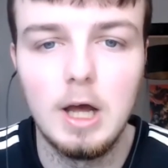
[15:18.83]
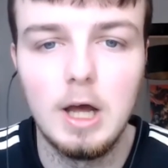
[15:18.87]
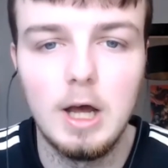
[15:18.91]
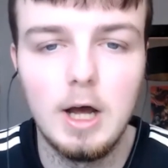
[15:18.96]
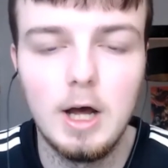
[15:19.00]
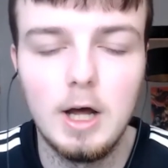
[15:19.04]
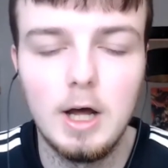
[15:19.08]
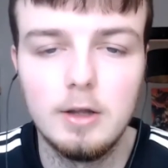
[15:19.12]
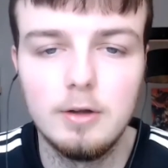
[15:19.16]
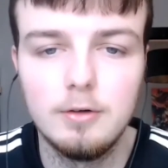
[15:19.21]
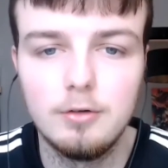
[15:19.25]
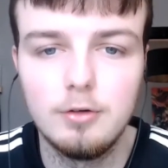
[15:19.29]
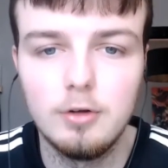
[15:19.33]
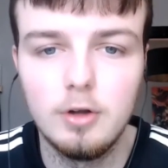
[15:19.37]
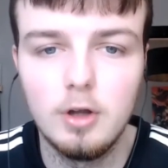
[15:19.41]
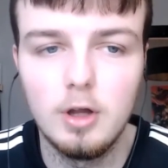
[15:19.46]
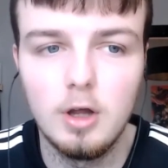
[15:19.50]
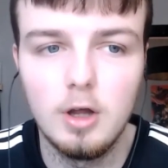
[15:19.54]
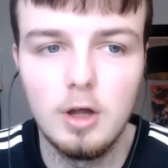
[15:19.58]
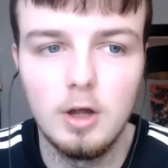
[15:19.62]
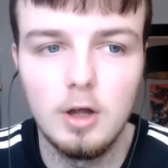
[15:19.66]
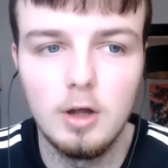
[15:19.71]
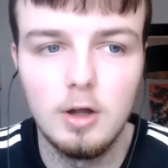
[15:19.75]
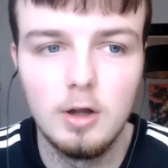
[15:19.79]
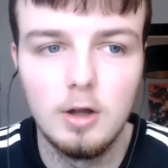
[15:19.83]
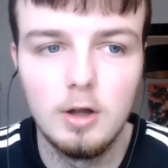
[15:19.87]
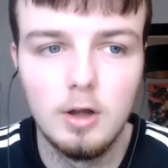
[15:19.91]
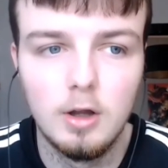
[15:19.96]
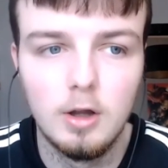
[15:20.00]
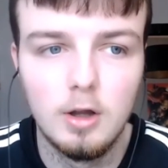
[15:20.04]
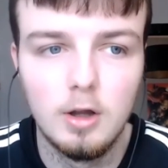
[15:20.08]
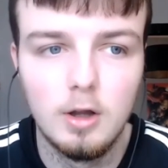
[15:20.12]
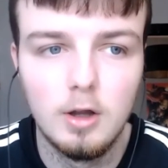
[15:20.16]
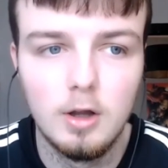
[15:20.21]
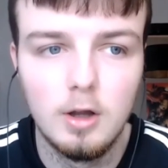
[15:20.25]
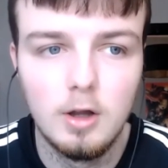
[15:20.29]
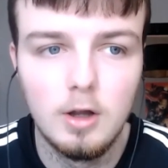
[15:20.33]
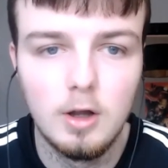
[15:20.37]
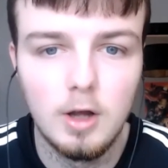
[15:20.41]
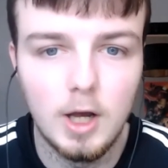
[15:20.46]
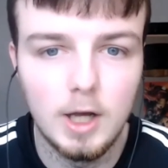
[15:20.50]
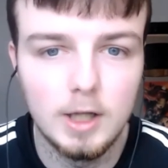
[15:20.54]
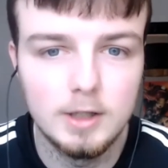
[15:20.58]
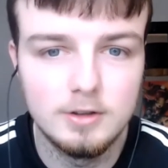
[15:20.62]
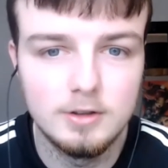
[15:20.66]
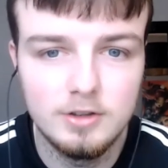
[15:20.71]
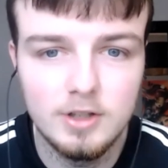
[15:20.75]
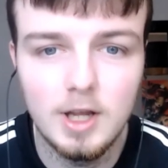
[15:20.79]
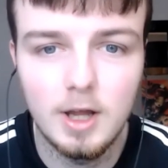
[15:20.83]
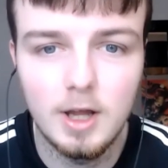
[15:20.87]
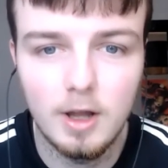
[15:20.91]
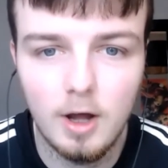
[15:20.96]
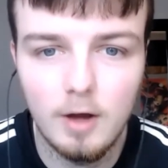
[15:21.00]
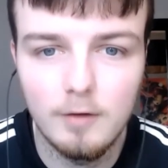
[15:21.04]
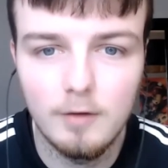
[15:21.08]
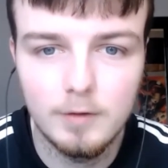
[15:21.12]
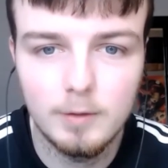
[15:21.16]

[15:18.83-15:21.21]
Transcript: And yeah, I